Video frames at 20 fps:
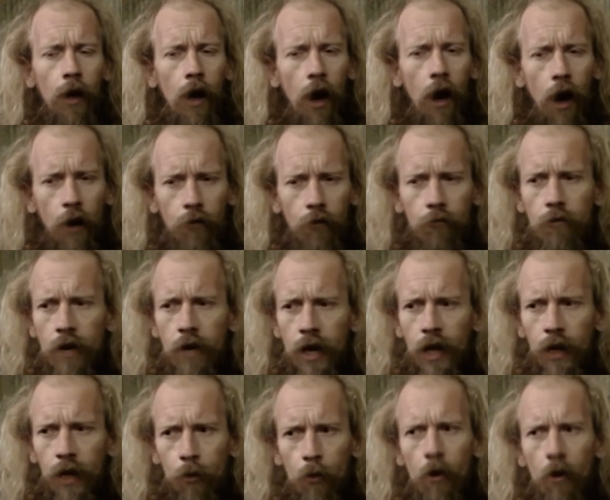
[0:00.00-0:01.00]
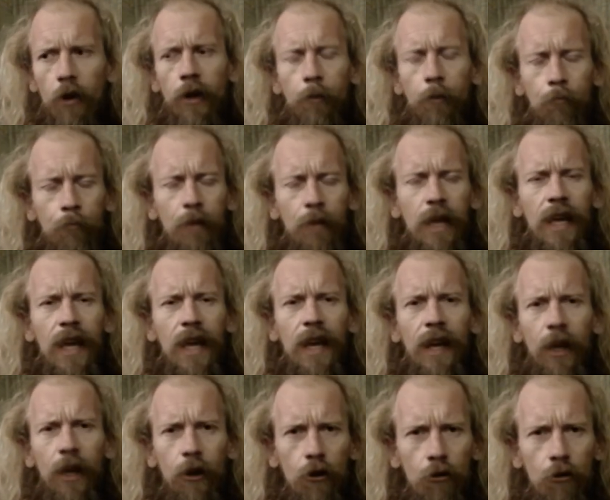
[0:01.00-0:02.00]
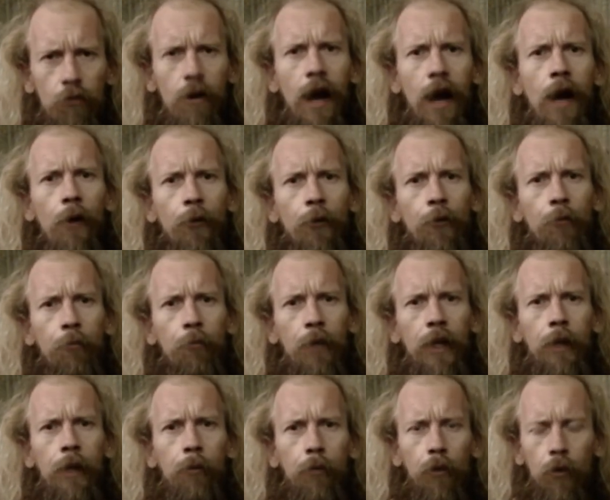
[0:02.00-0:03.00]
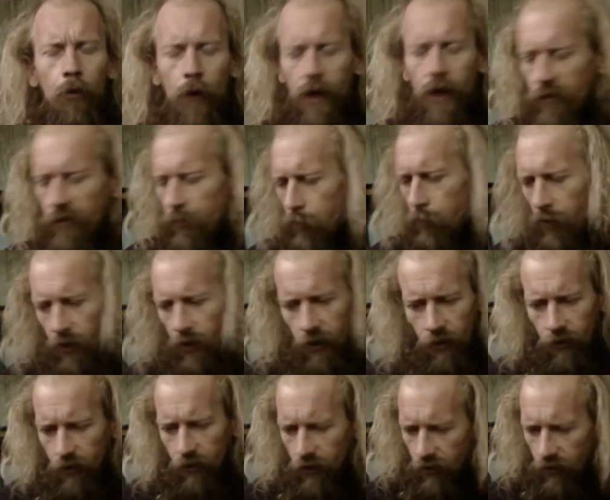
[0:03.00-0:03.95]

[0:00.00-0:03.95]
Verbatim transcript: I really want to be in a crowd of people, everybody